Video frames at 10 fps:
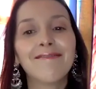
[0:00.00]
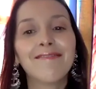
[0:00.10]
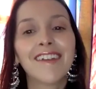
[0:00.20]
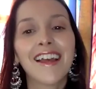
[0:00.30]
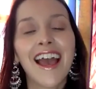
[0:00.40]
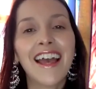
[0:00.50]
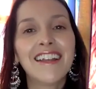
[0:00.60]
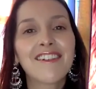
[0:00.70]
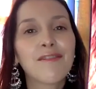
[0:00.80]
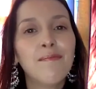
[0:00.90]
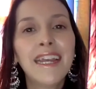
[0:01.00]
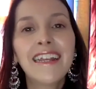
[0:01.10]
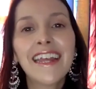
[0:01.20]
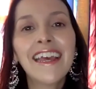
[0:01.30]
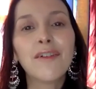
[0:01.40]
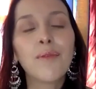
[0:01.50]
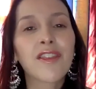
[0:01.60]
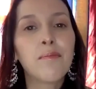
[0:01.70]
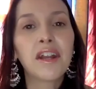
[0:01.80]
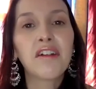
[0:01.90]
and meet it with a
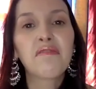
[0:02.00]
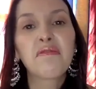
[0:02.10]
bit of,